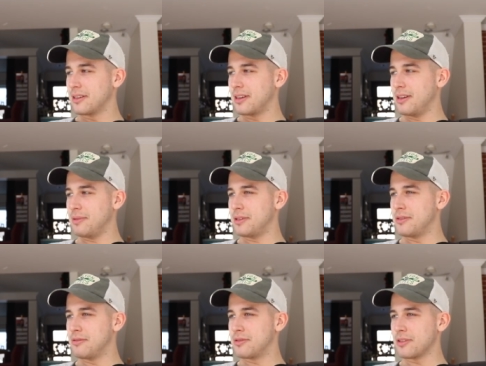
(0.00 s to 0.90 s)
Can't be
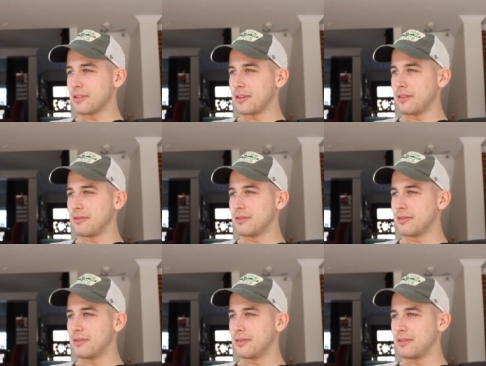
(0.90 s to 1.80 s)
too sure though.
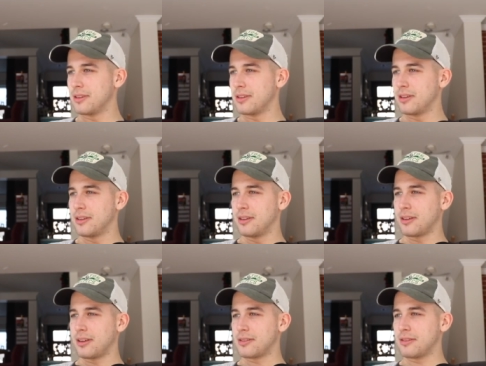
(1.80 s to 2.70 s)

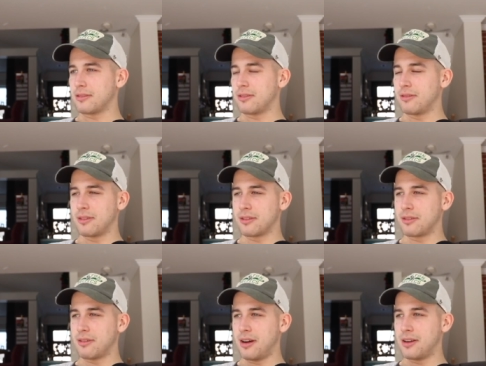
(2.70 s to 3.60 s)
Guess I'll go to the
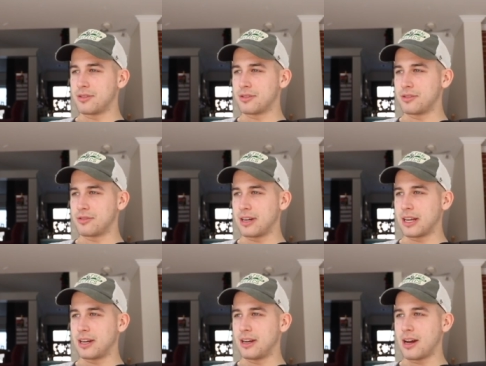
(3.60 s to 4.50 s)
garage and
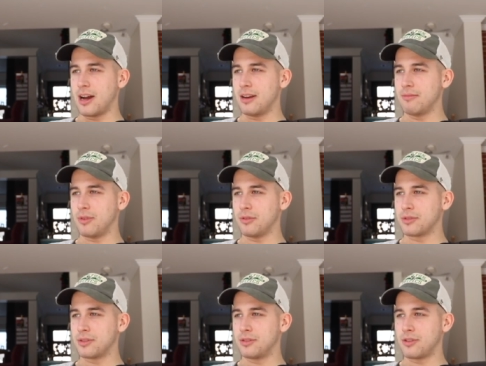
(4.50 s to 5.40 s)
drink nine
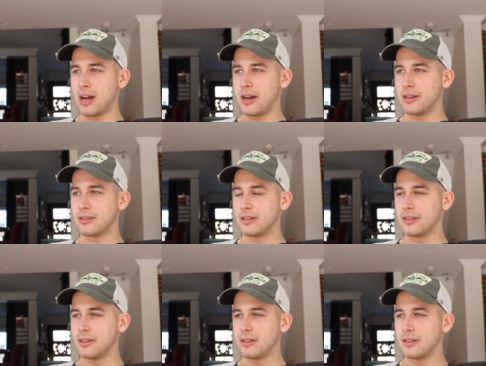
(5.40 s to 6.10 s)
Molson Dries.